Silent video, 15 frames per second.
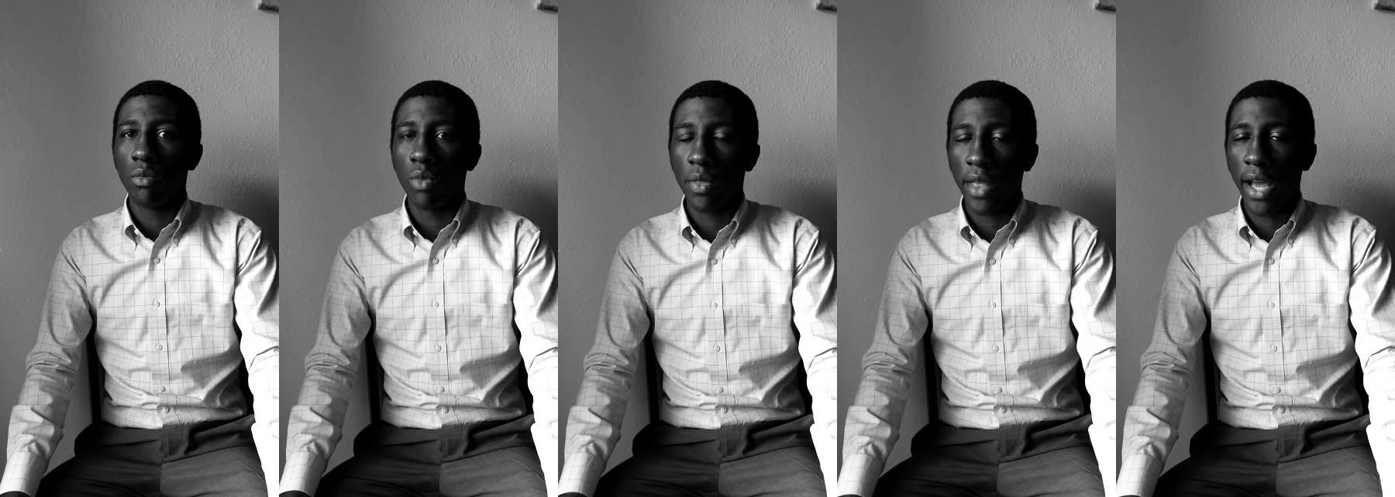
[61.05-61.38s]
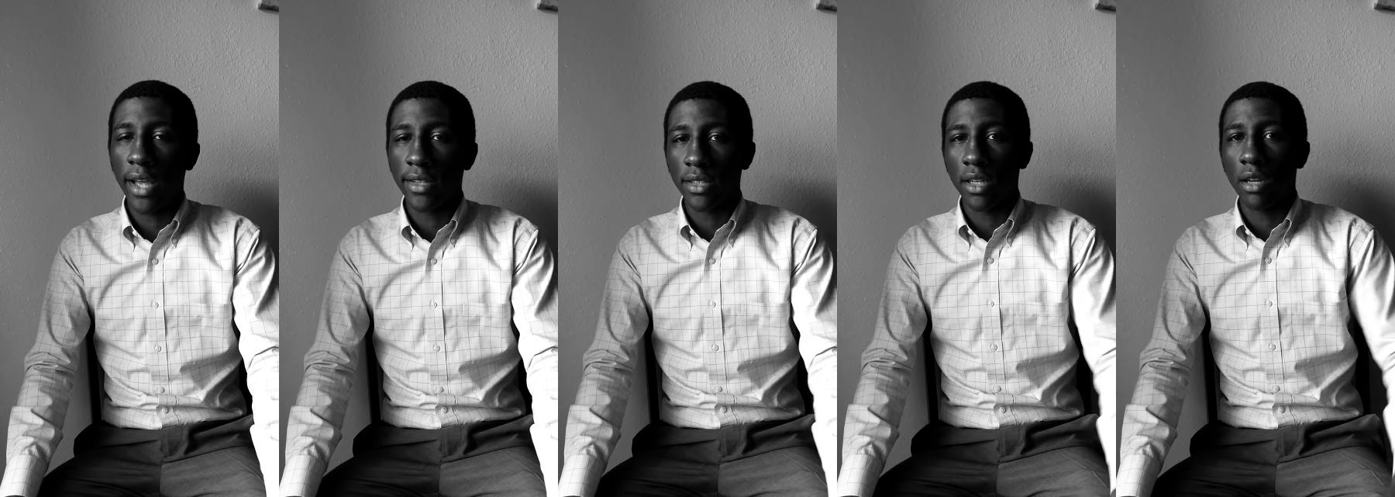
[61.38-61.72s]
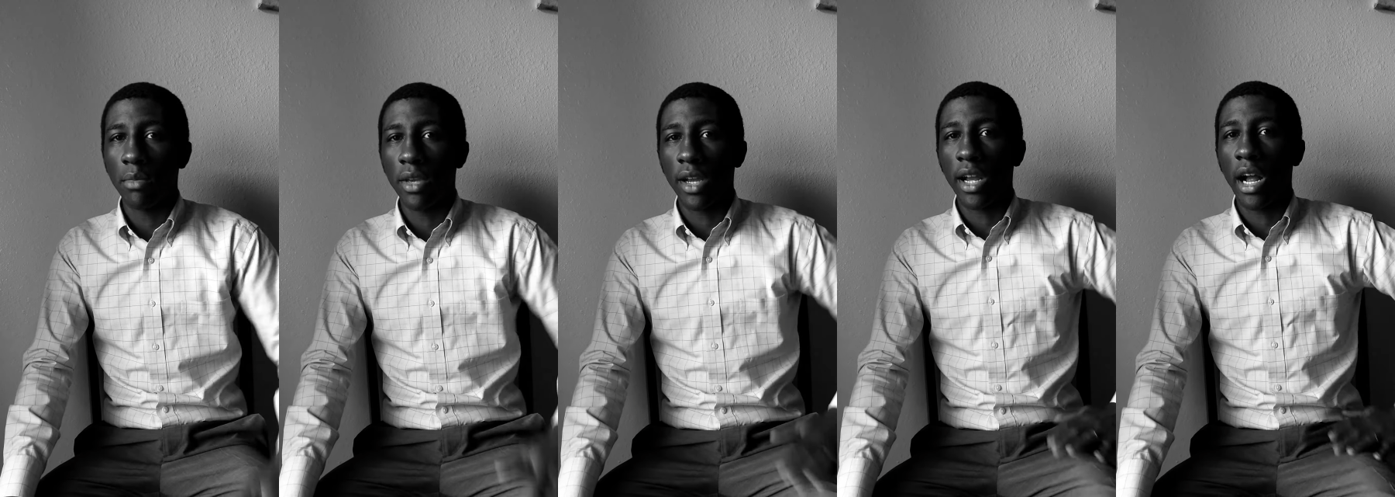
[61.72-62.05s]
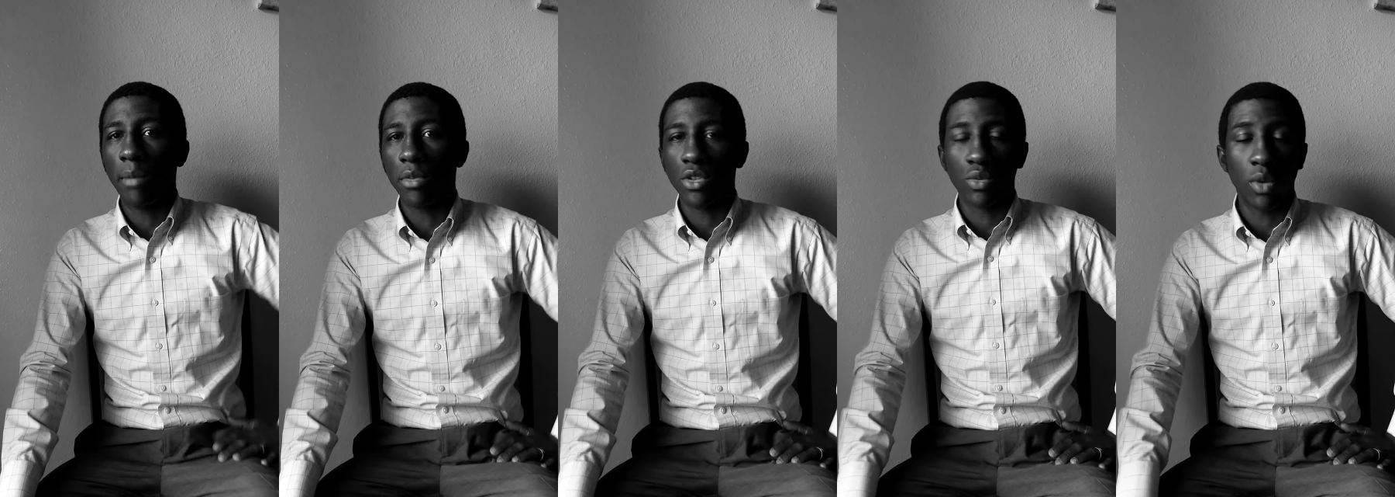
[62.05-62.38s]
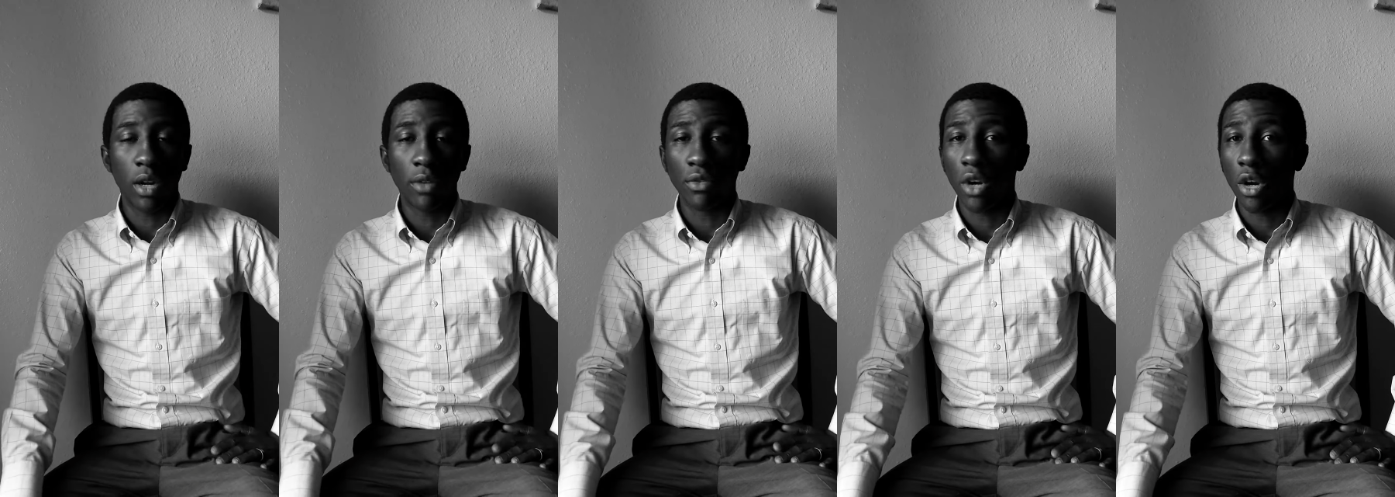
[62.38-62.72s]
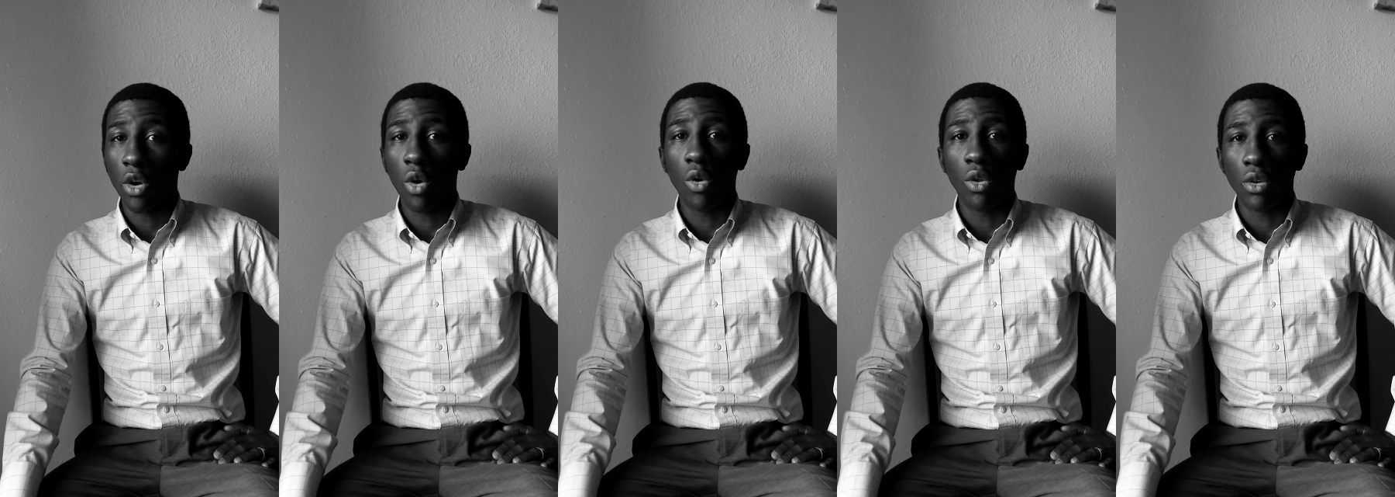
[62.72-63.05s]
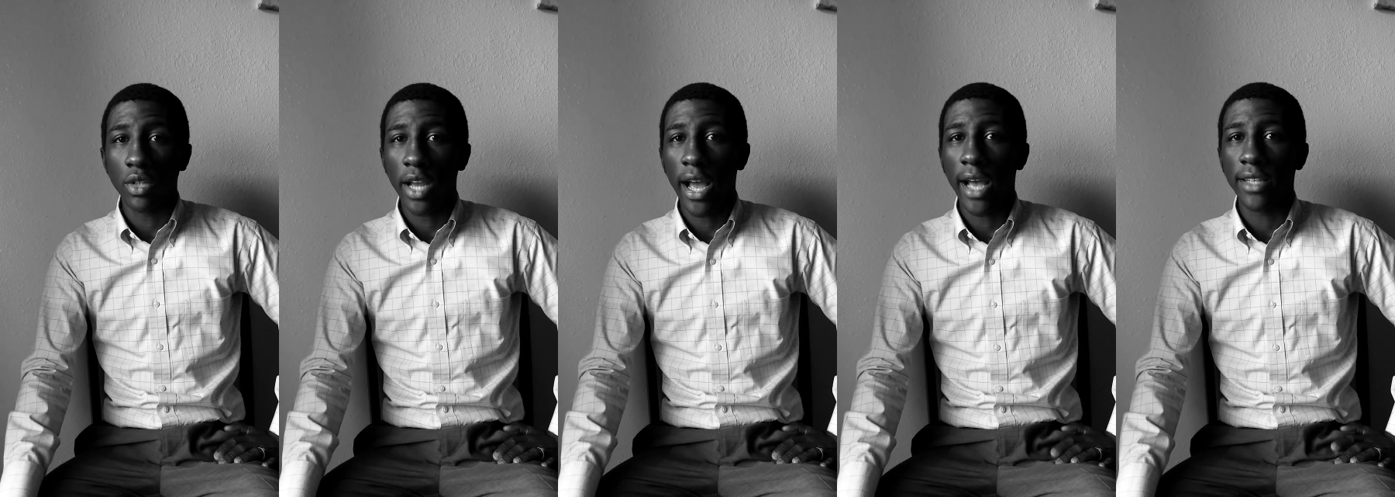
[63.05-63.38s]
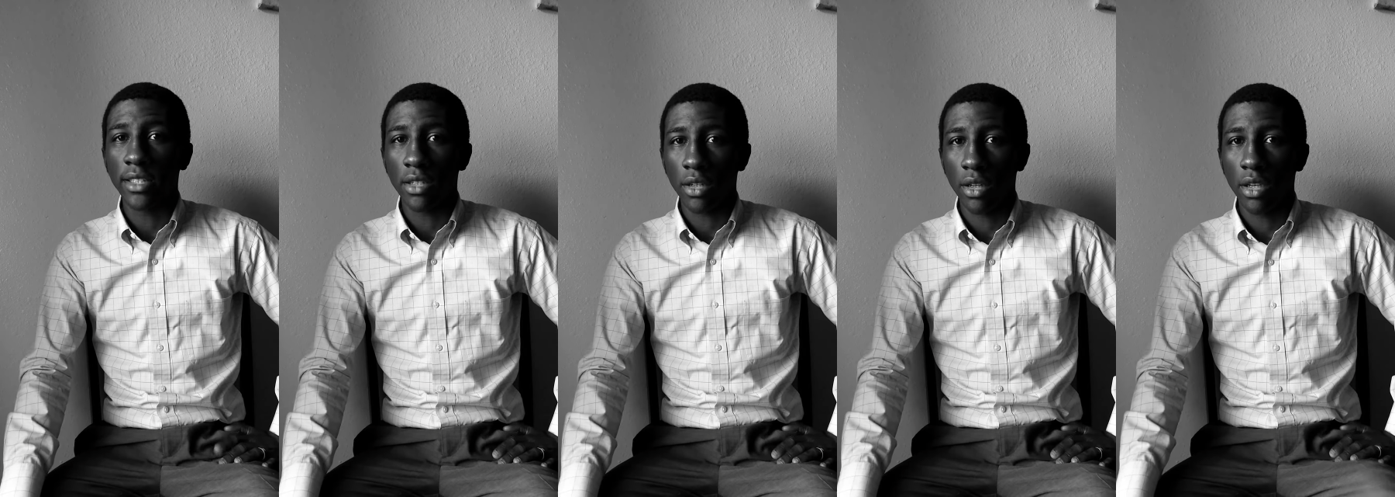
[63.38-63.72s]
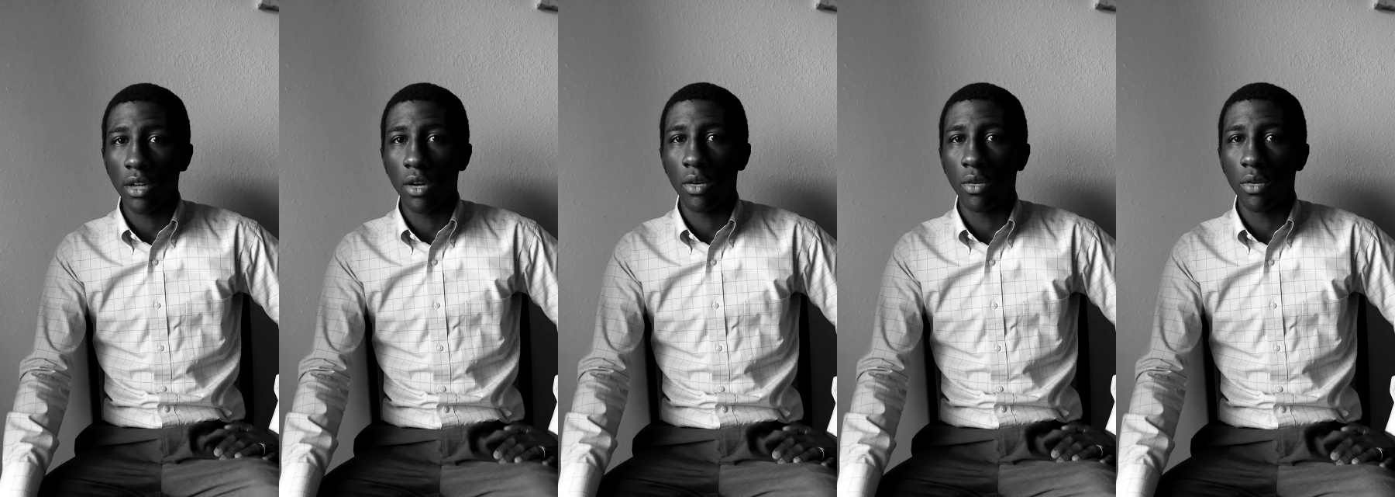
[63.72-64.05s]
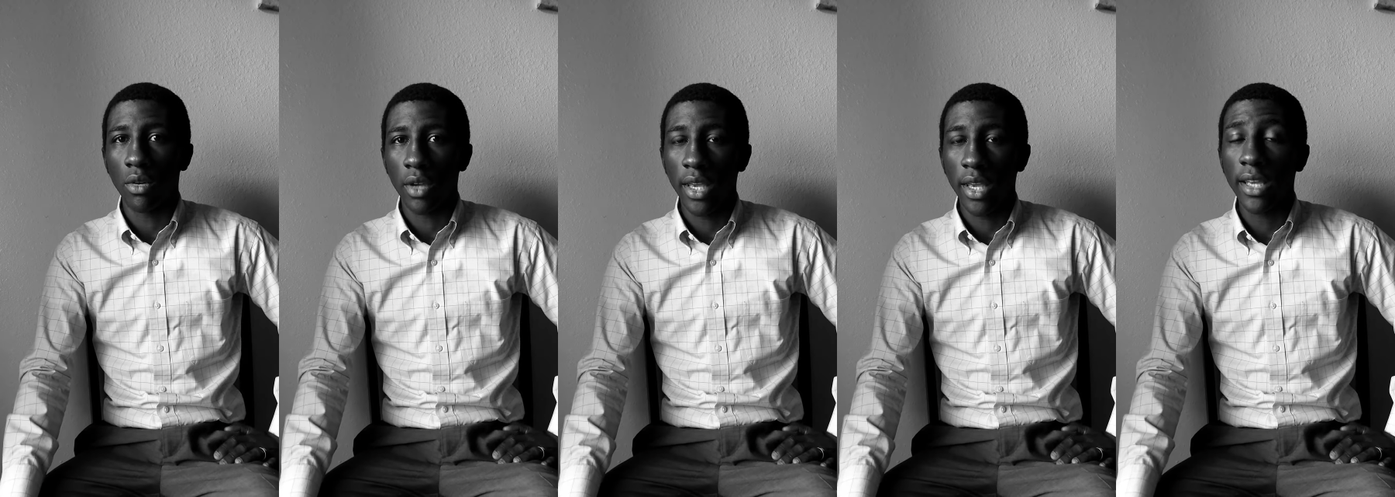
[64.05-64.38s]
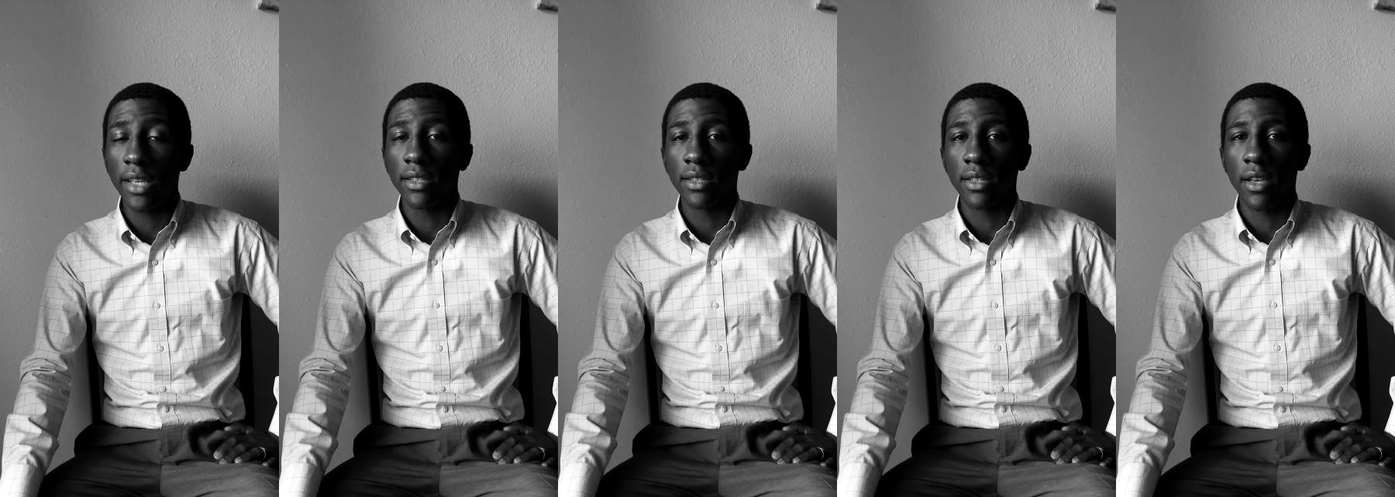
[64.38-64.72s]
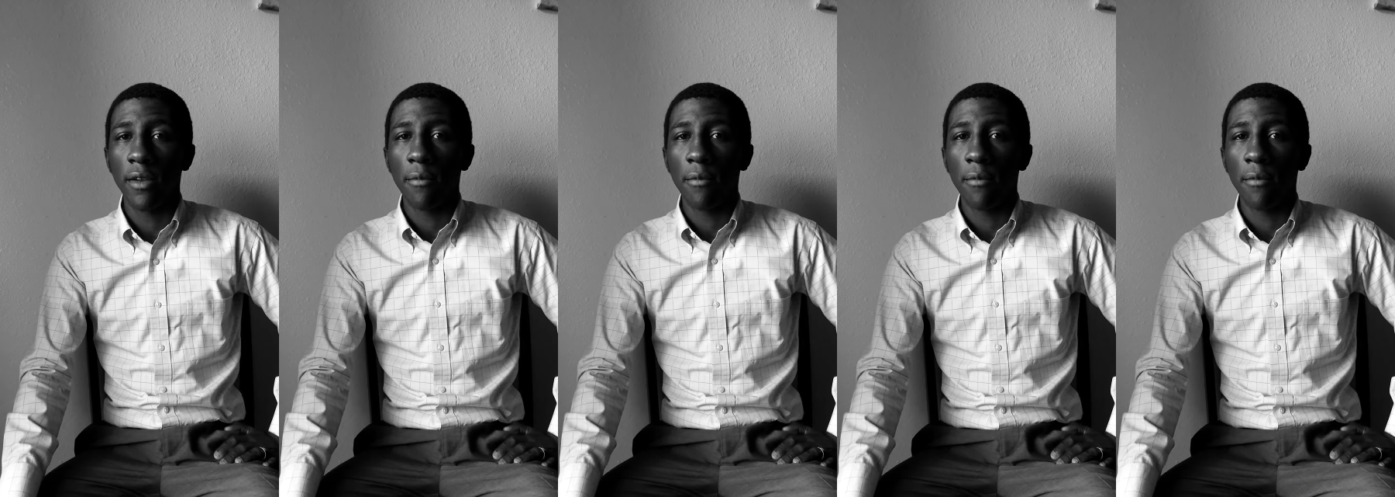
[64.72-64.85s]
with that it's going to be accomplished, whatever our goal or task is,